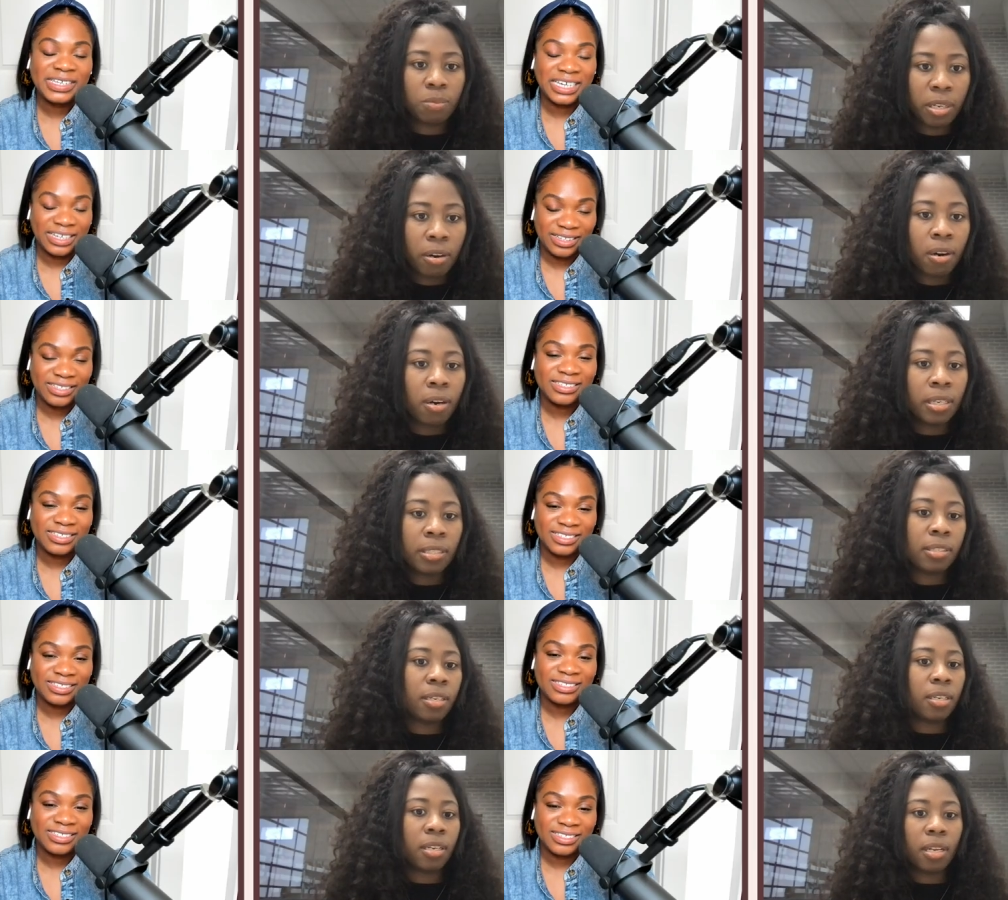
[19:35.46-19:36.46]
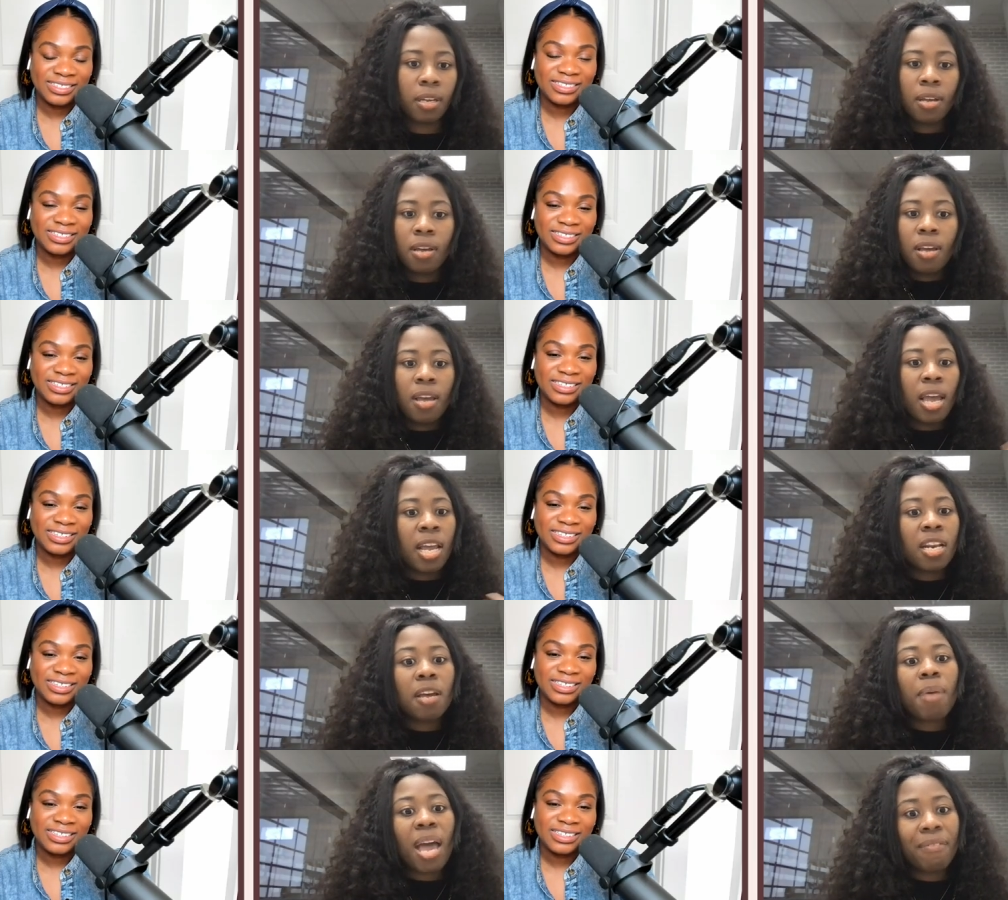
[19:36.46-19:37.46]
Speaker 1: are, yeah. is going to end
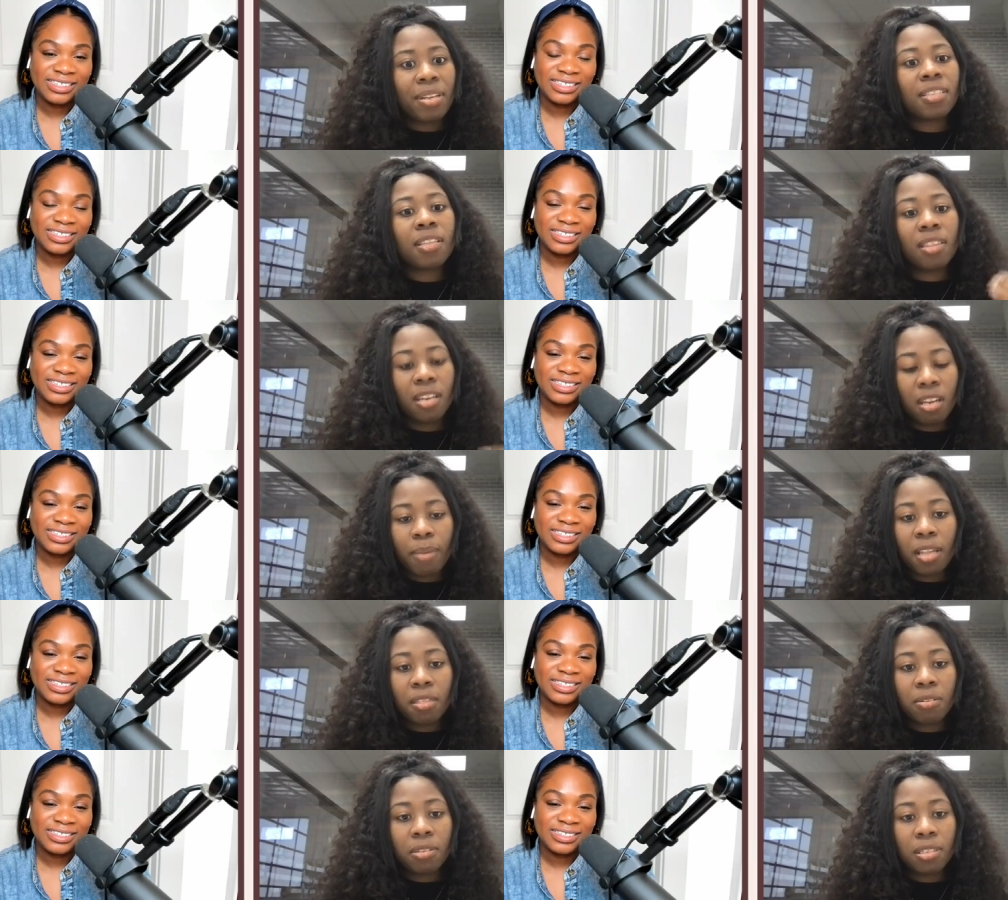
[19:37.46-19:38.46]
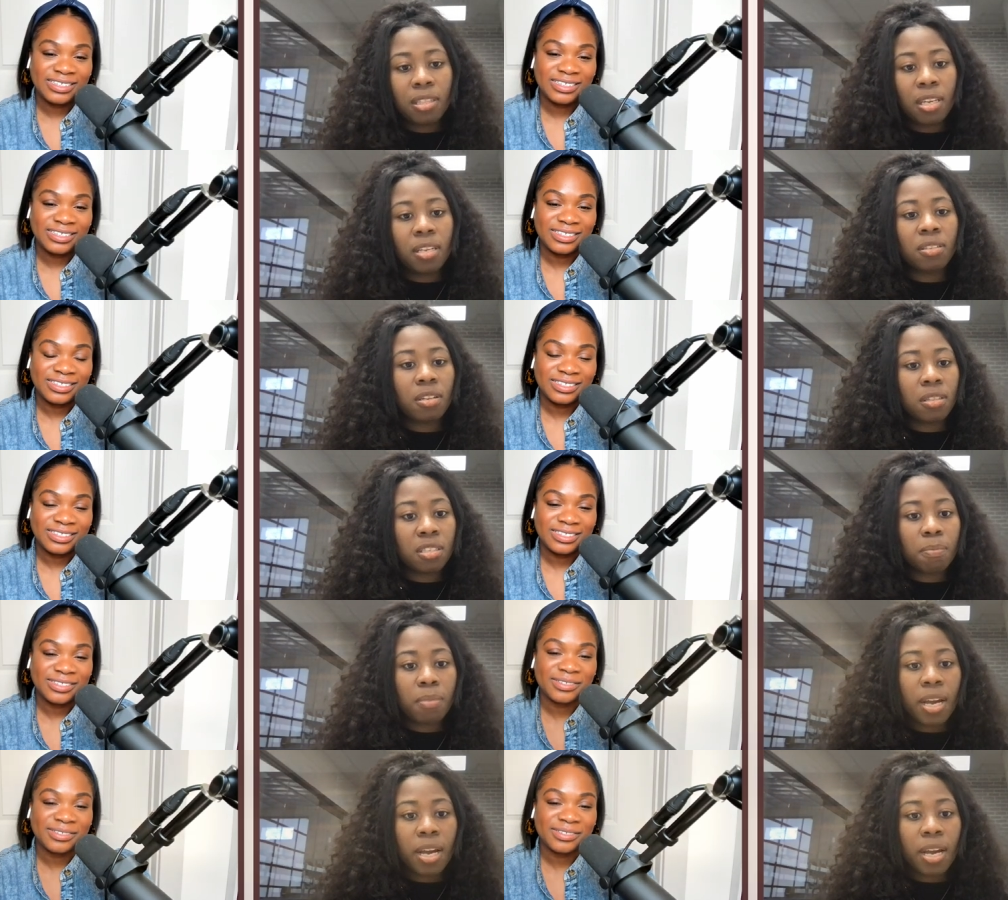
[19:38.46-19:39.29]
up having to think about those things on the supply